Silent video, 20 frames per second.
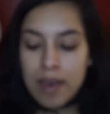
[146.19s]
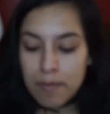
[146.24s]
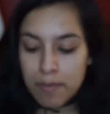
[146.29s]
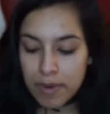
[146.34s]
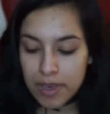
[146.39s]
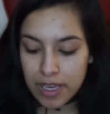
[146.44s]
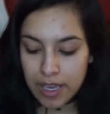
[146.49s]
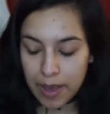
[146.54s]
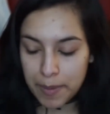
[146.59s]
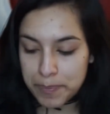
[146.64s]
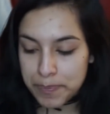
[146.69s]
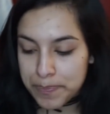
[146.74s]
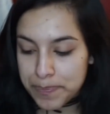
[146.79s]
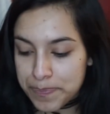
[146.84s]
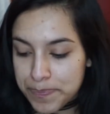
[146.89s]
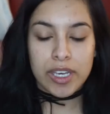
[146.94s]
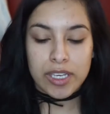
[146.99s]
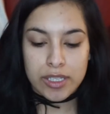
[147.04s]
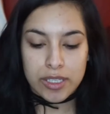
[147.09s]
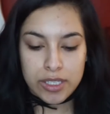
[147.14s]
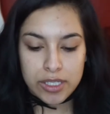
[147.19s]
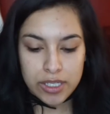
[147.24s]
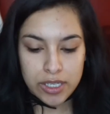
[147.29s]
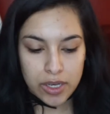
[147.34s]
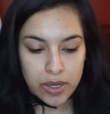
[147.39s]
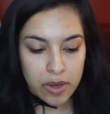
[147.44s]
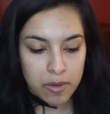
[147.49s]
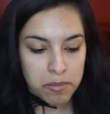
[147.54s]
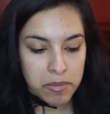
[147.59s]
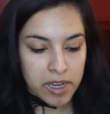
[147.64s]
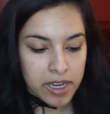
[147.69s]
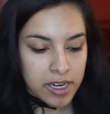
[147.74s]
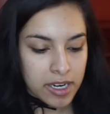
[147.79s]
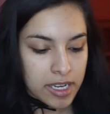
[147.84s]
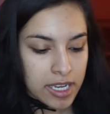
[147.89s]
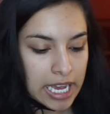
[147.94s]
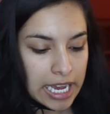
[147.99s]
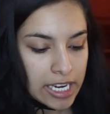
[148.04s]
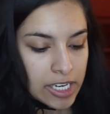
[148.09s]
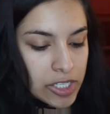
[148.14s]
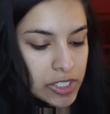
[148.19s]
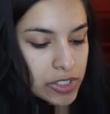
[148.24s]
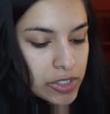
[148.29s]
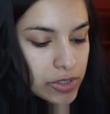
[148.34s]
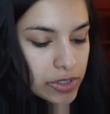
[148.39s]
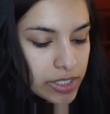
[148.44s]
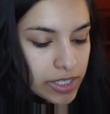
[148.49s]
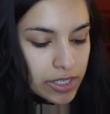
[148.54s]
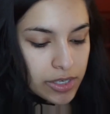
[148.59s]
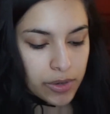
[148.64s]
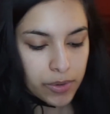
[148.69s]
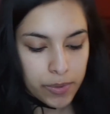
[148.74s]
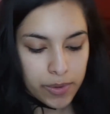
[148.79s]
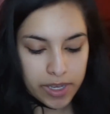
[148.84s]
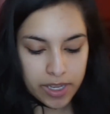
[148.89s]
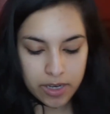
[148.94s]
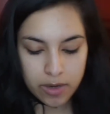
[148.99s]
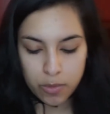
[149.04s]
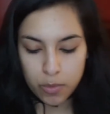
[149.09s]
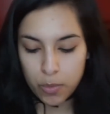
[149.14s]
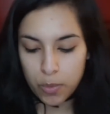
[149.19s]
But yeah. Okay, so I'm gonna actually go in